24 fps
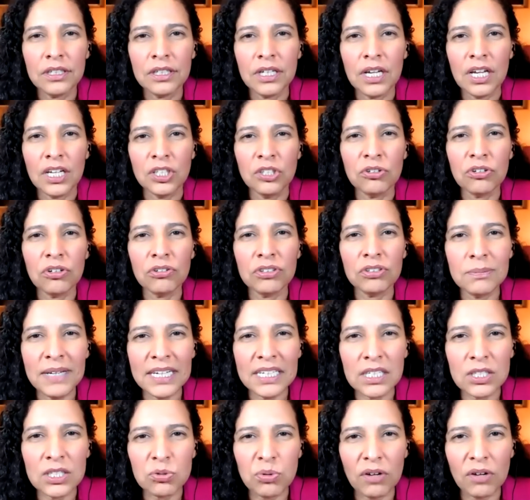and you're only
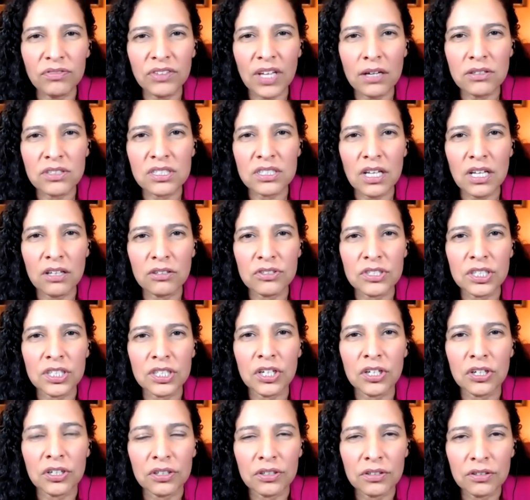making twelve thousand dollars a
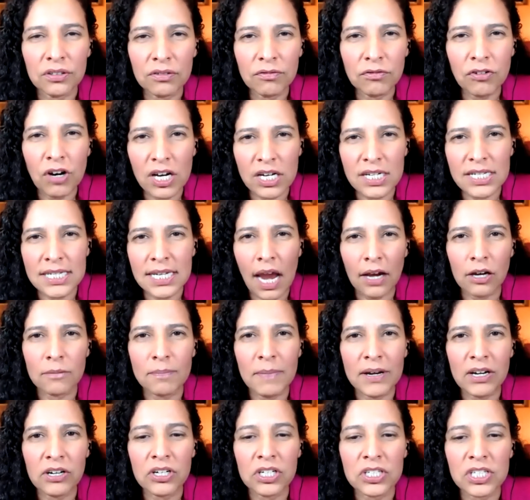year for our entire
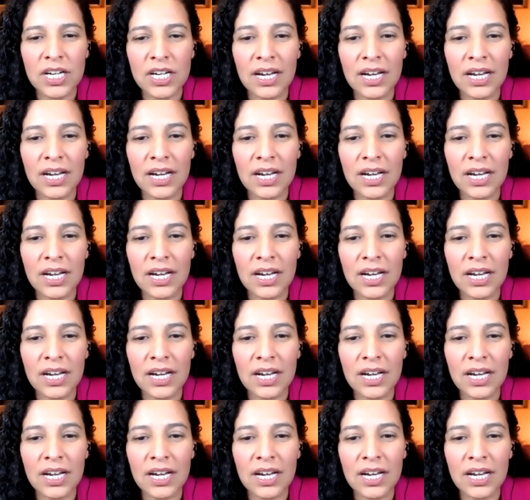marriage.